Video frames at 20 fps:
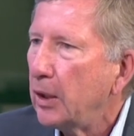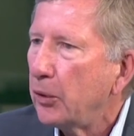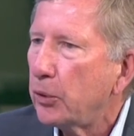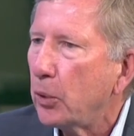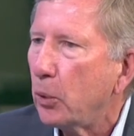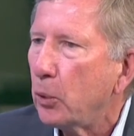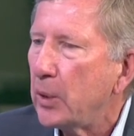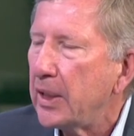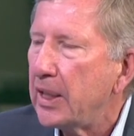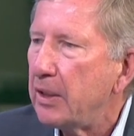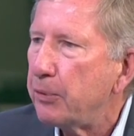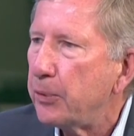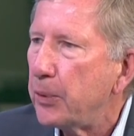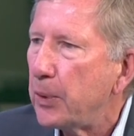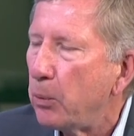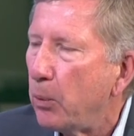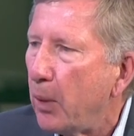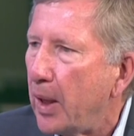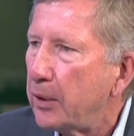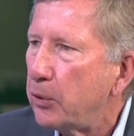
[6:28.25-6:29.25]
So if
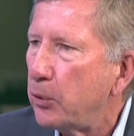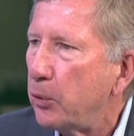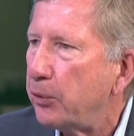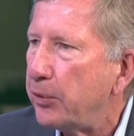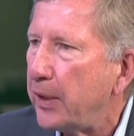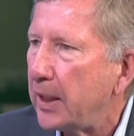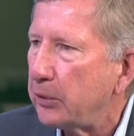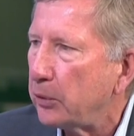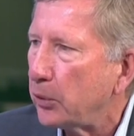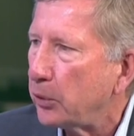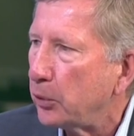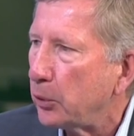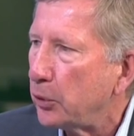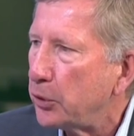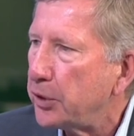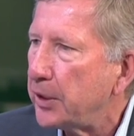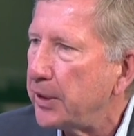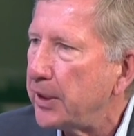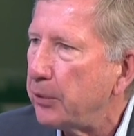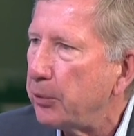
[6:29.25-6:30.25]
we want to find the
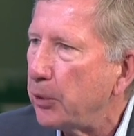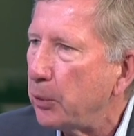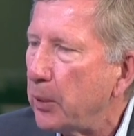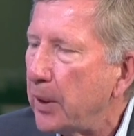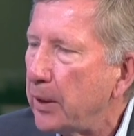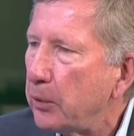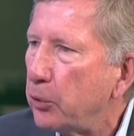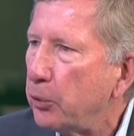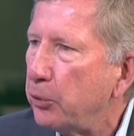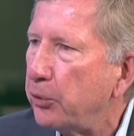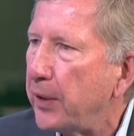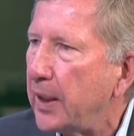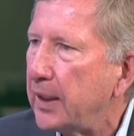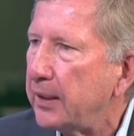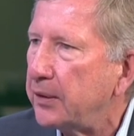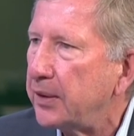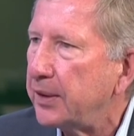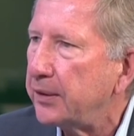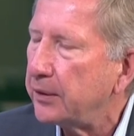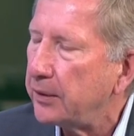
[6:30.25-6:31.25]
solution, if we want to
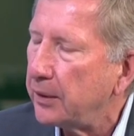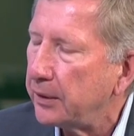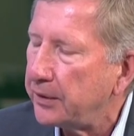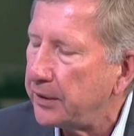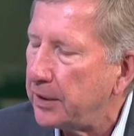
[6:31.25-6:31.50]
find this uh,